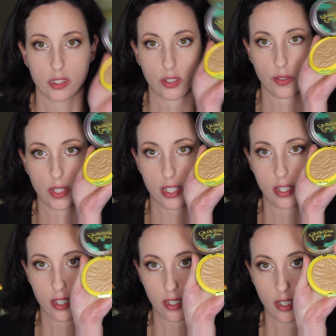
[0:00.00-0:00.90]
So this
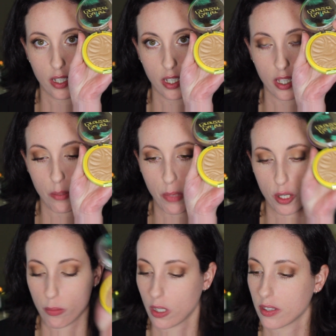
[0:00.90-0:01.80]
is the
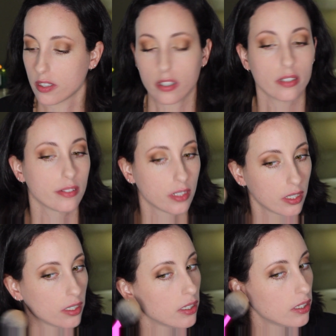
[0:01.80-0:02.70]
Butter Bronzer.
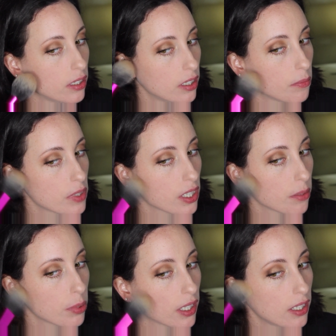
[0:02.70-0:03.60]
I'm just
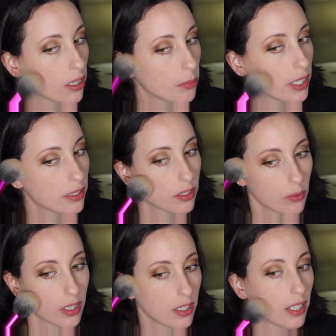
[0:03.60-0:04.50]
going to put a little bit, don't
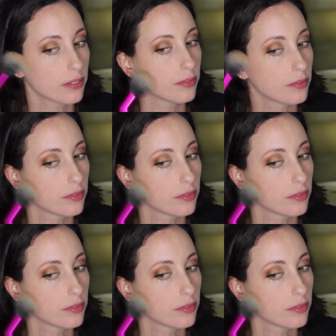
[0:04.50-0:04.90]
want a lot.